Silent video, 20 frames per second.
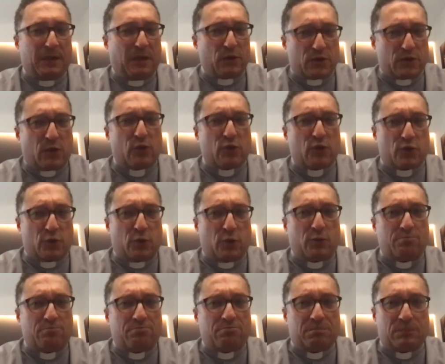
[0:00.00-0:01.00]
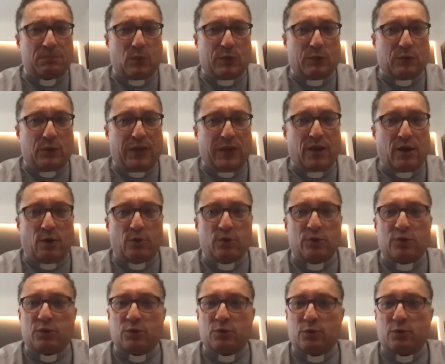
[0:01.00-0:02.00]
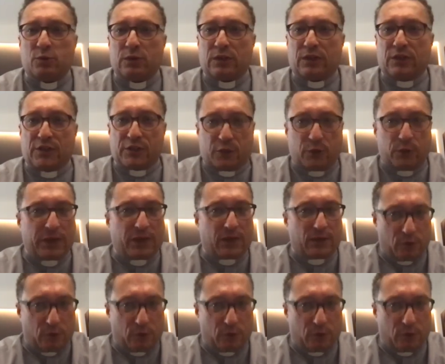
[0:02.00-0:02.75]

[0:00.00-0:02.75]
because also when we go to historical